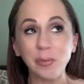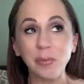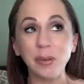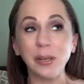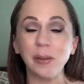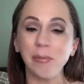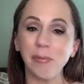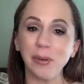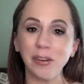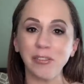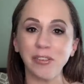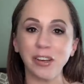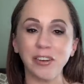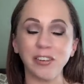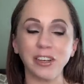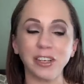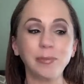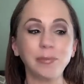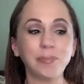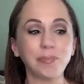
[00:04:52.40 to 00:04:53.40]
me a big
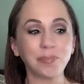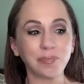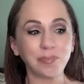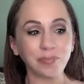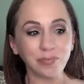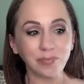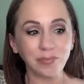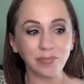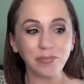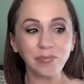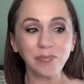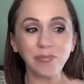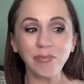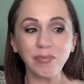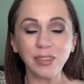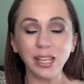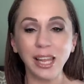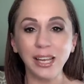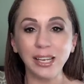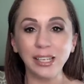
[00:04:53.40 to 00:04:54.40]
favor?
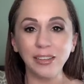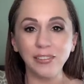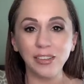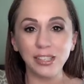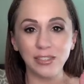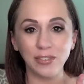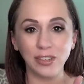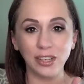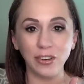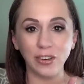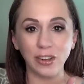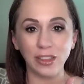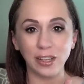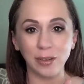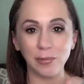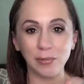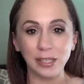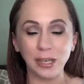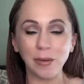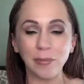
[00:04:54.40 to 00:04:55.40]
and give this video a
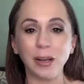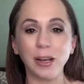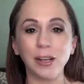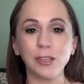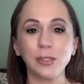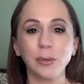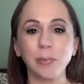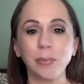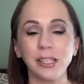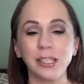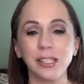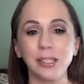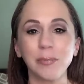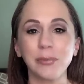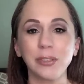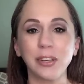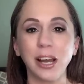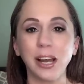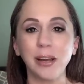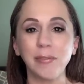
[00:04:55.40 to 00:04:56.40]
thumbs up. Also, please
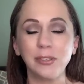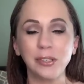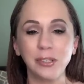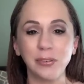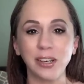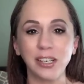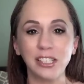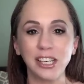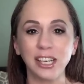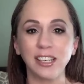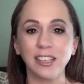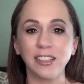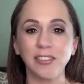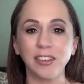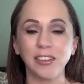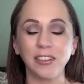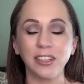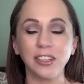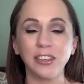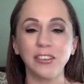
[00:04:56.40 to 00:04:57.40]
subscribe to my channel
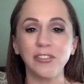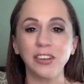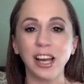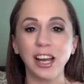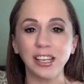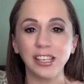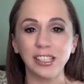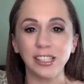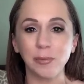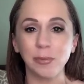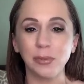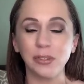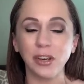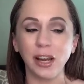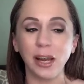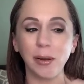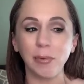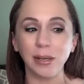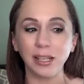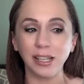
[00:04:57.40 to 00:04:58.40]
if you've not yet
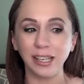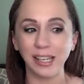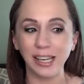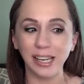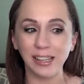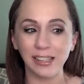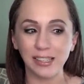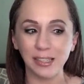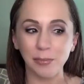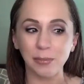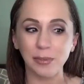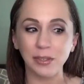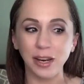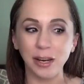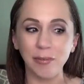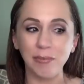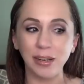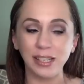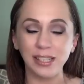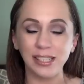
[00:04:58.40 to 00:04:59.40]
subscribed by clicking on the
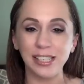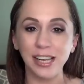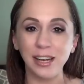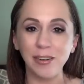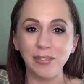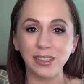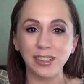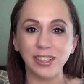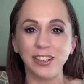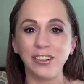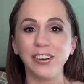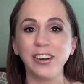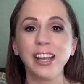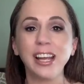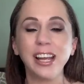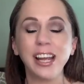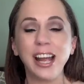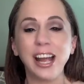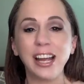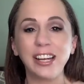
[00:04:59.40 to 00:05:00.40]
subscribe button down below.
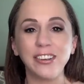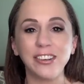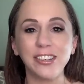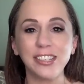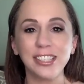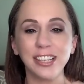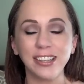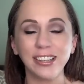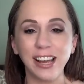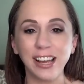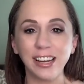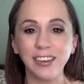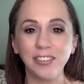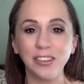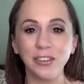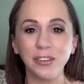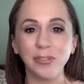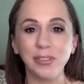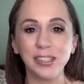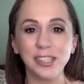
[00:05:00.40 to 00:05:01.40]
I noticed a lot of
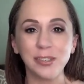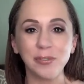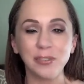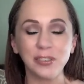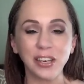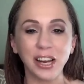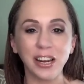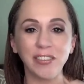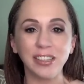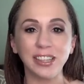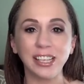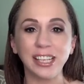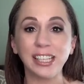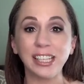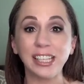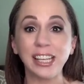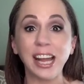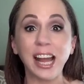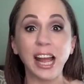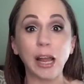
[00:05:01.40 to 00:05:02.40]
you have been subscribing
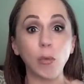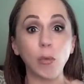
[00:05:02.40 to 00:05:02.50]
lately. I